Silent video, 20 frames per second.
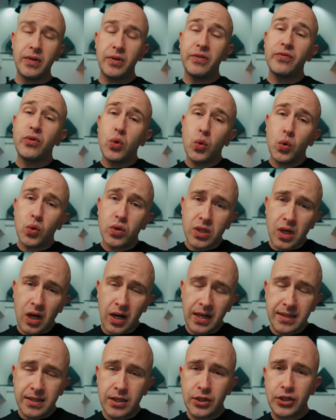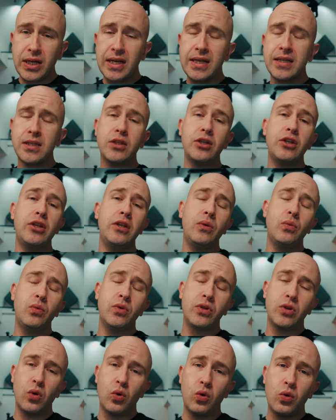But of course, I suggest that you
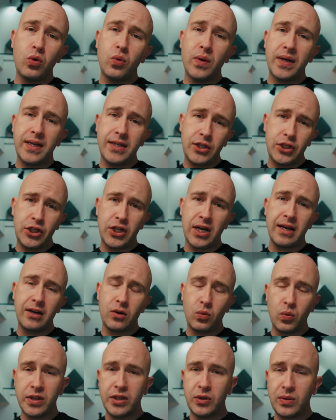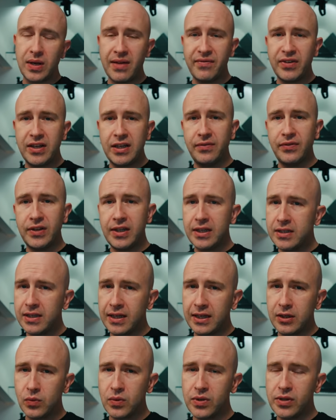would always check whether you have any of these
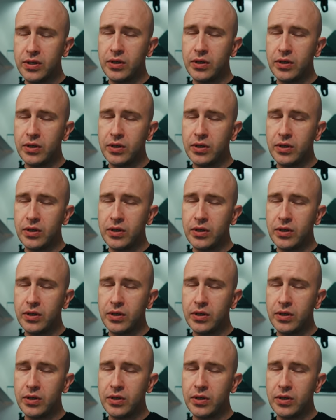things with